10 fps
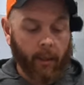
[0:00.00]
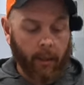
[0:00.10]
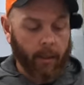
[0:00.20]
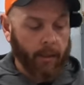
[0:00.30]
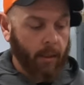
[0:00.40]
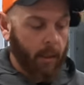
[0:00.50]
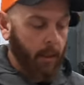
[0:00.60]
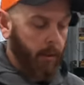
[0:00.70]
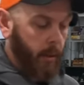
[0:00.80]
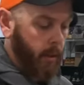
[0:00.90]
and that's kind of
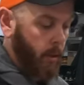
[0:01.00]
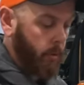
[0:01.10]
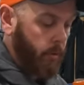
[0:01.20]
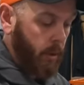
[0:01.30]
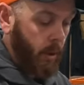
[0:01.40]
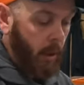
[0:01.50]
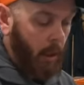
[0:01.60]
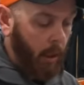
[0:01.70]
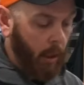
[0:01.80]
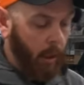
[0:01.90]
how that goes.
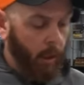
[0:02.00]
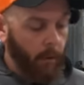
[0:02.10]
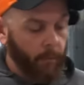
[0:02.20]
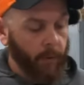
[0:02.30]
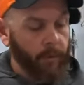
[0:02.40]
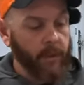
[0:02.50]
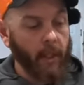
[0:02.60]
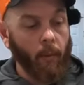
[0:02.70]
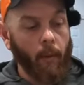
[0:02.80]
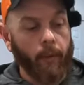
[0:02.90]
Um, the reason
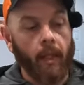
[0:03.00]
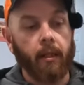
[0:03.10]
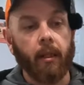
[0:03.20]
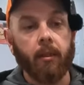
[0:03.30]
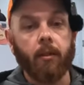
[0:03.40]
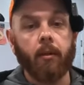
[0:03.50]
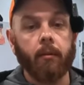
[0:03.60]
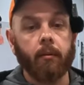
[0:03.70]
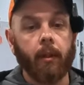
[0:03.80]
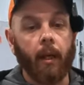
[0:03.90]
I went with eighth
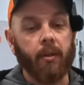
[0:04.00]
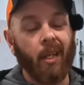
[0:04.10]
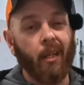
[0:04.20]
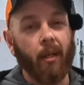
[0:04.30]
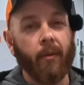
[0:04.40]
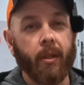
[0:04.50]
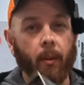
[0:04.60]
inch, I was kind of nervous I